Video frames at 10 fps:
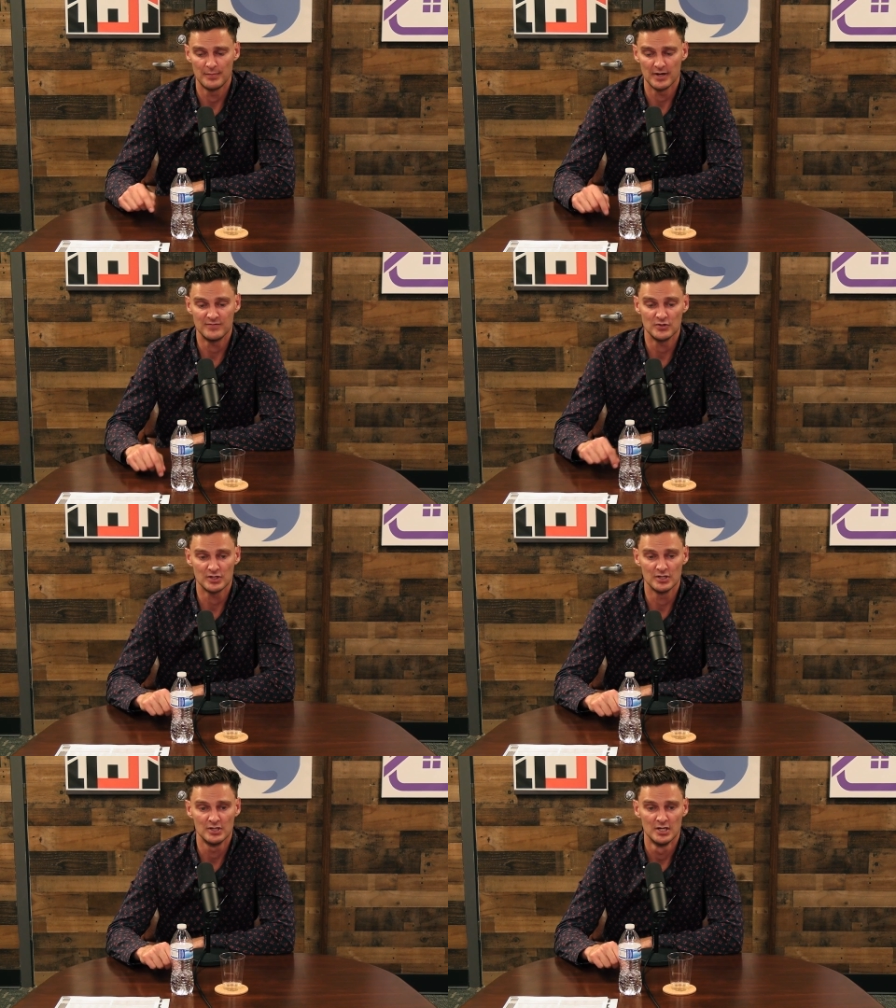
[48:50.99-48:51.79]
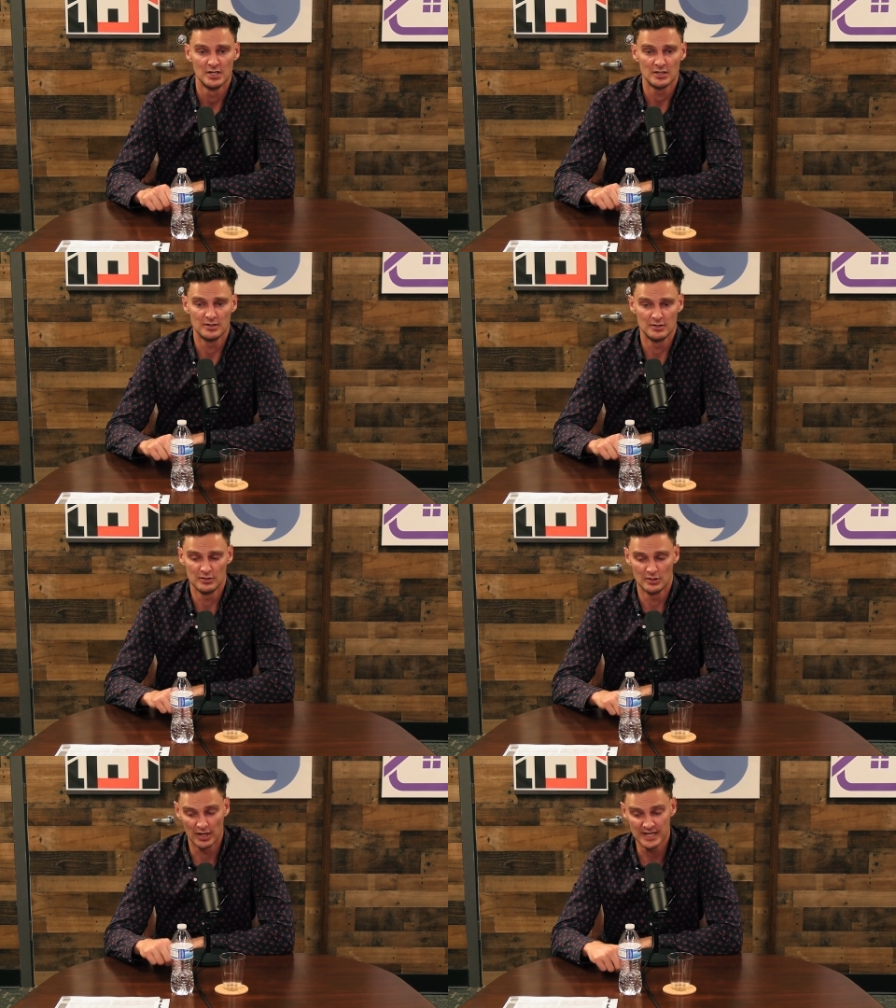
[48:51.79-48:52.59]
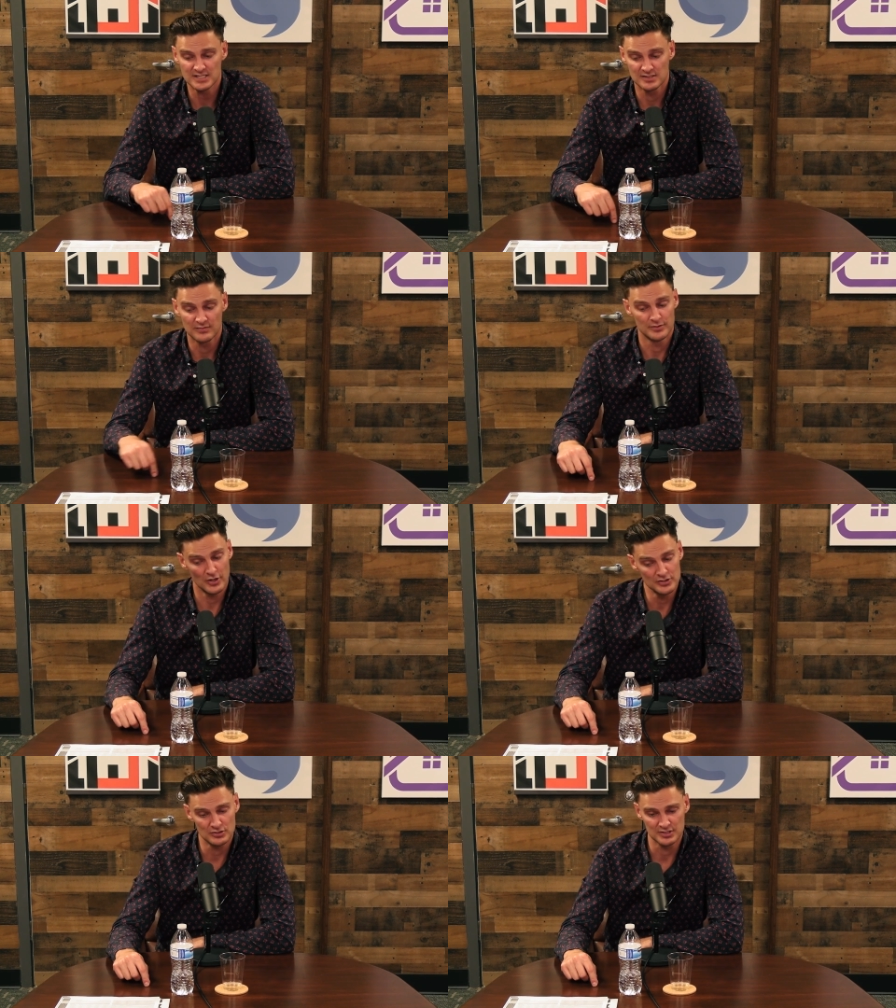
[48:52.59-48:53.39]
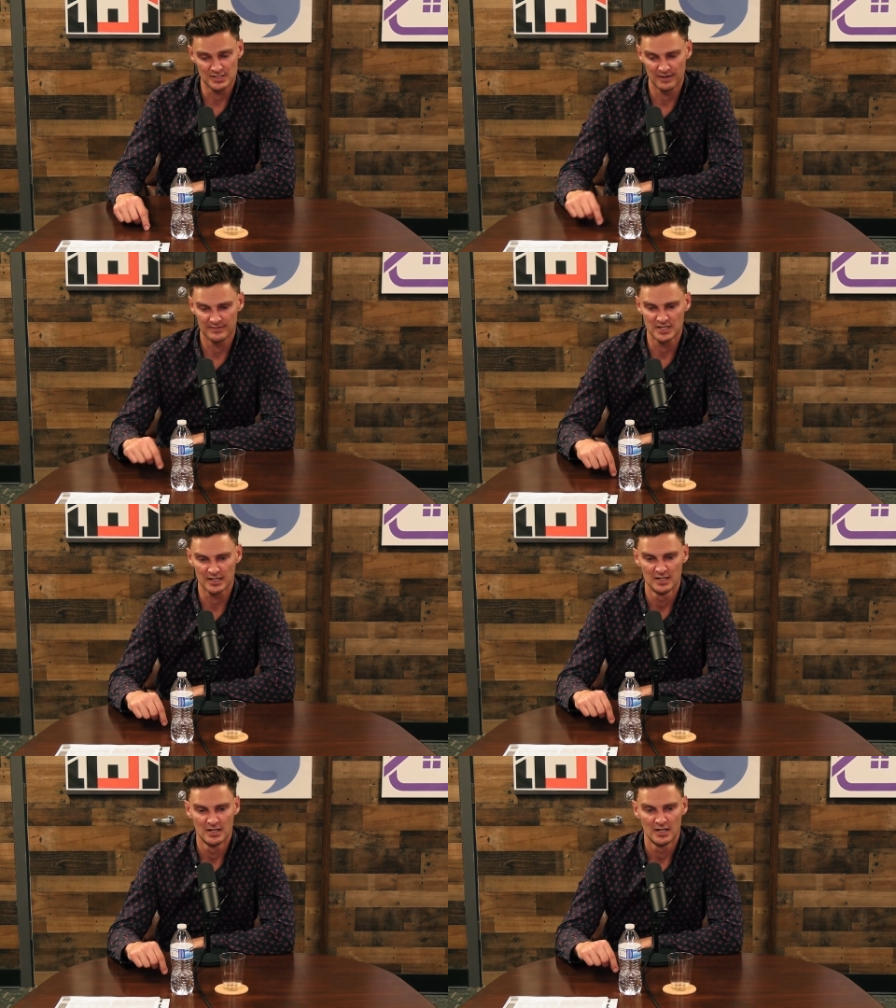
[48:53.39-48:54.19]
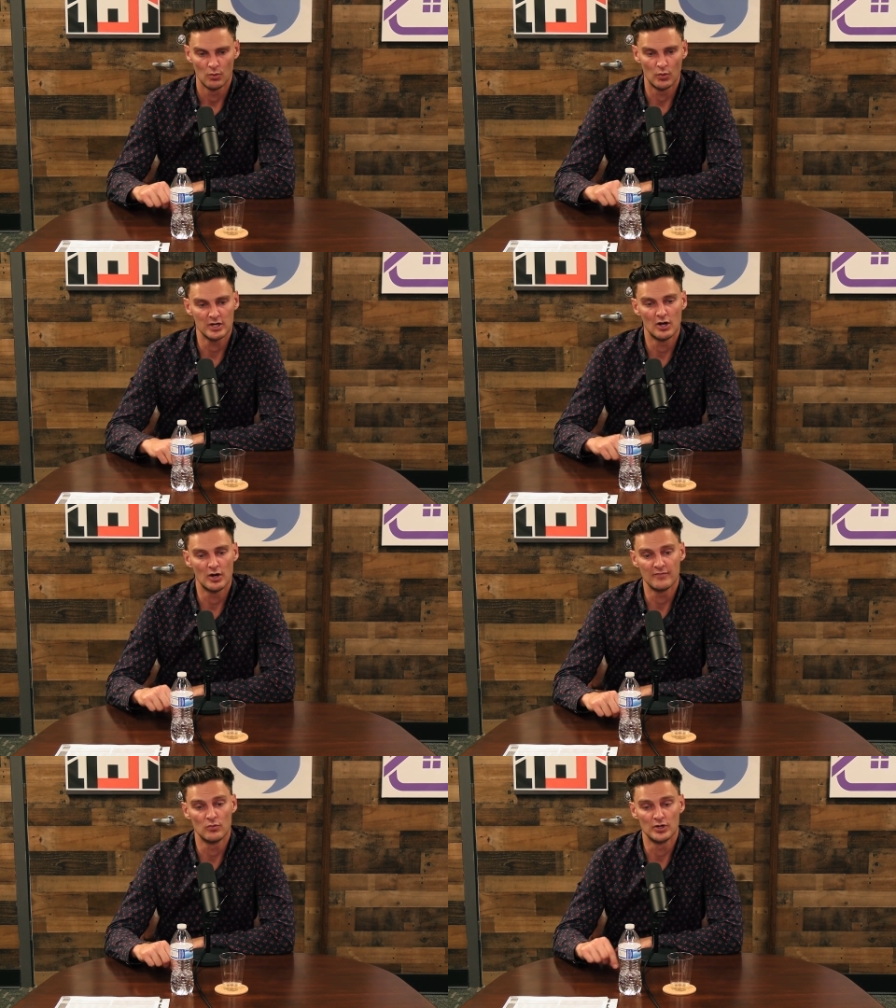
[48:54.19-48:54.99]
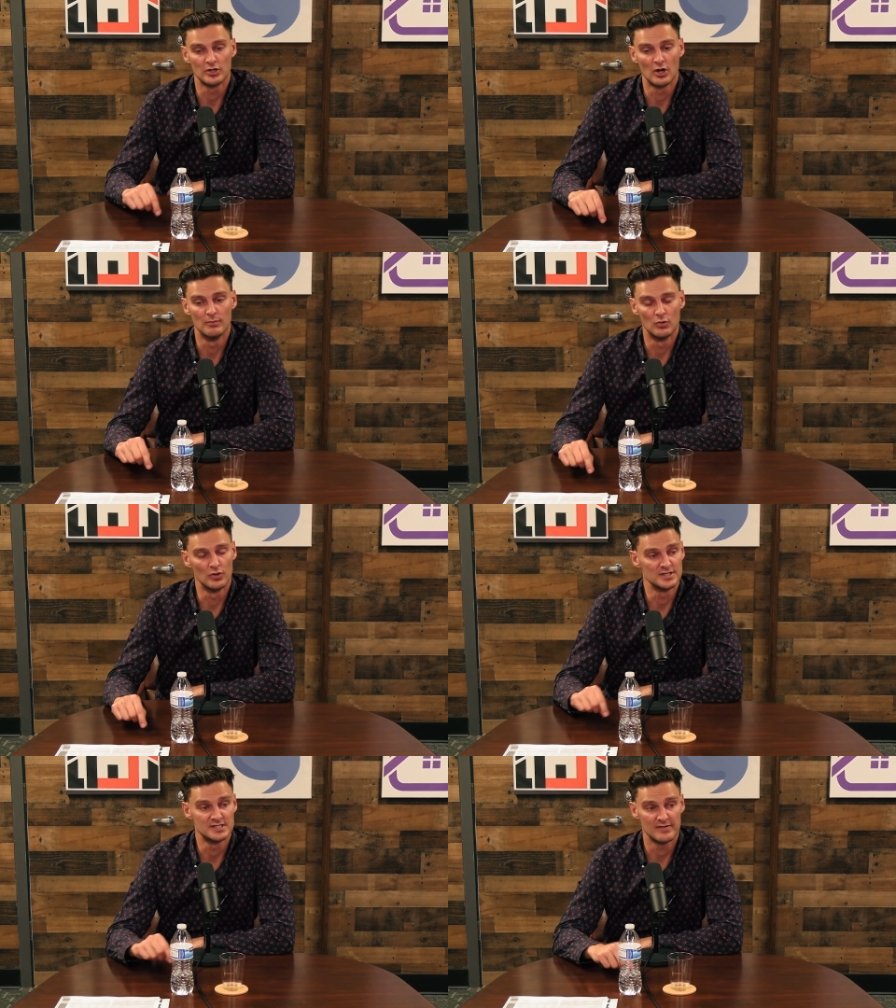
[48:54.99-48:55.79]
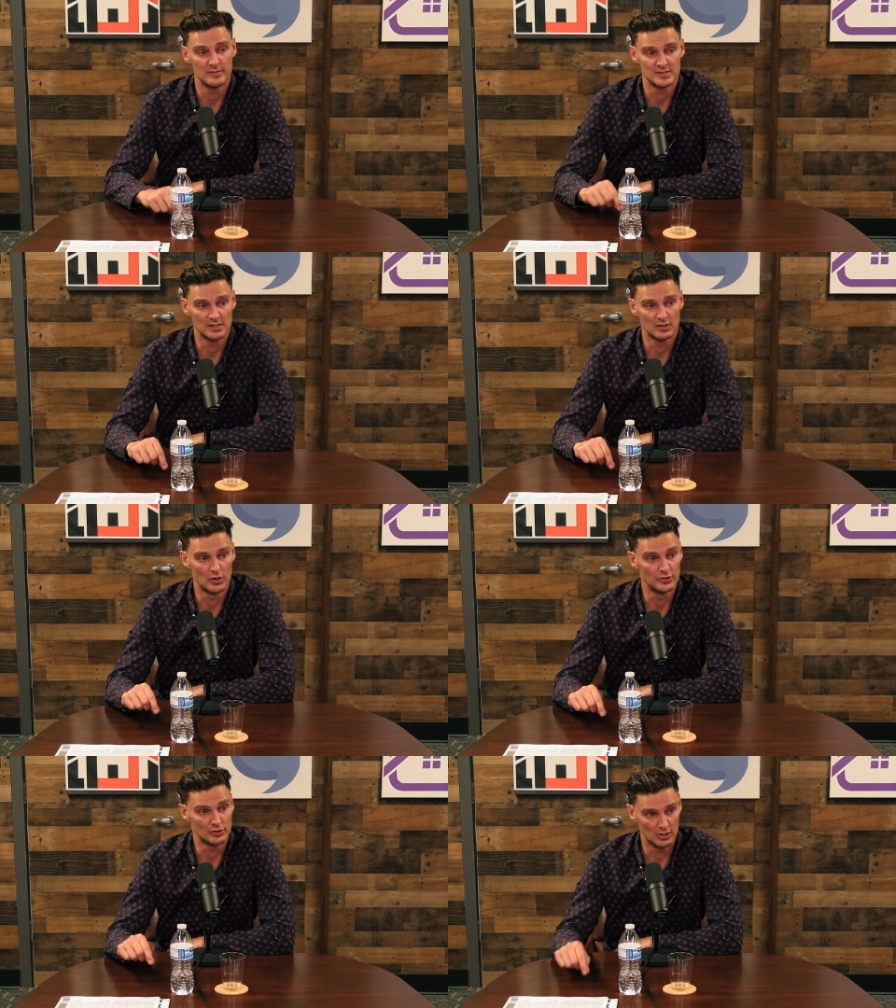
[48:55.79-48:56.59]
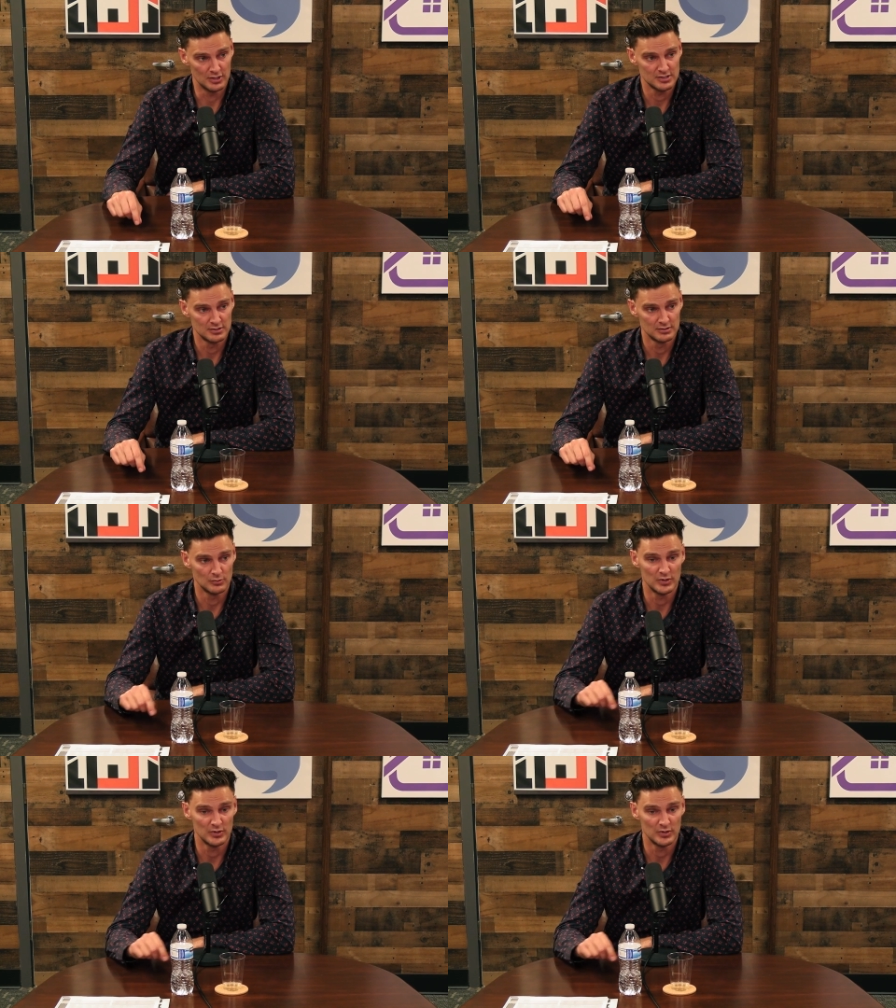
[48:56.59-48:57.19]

But if you can, the, the lessons from those sort of stuff is like, we don't ever want to go more than seventy percent loan to cost.